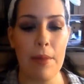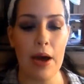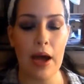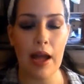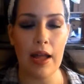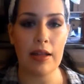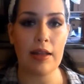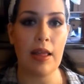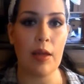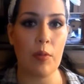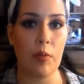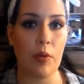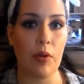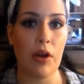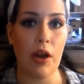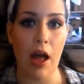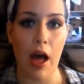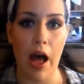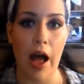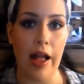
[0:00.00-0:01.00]
but they
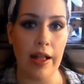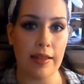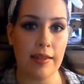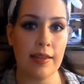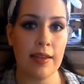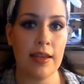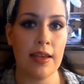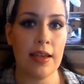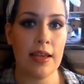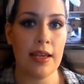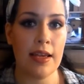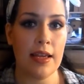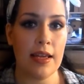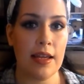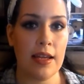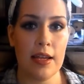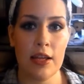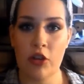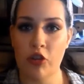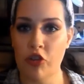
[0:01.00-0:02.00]
will not
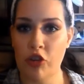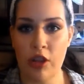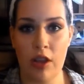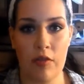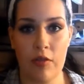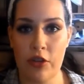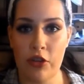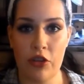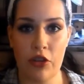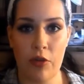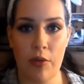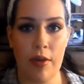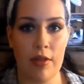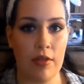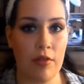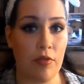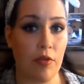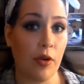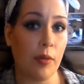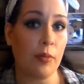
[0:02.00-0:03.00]
give it to you
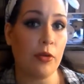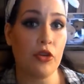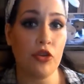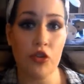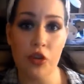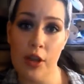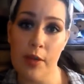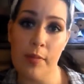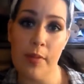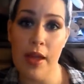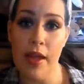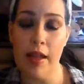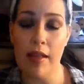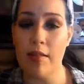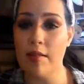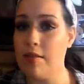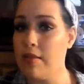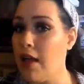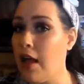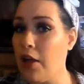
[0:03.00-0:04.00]
as a form of treatment.
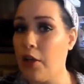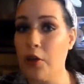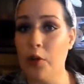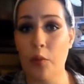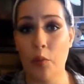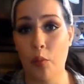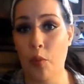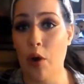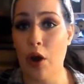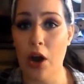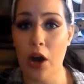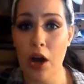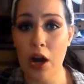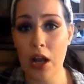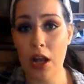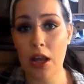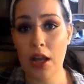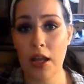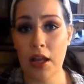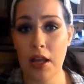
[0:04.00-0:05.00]
It's not going to
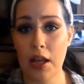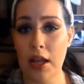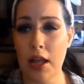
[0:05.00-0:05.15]
work.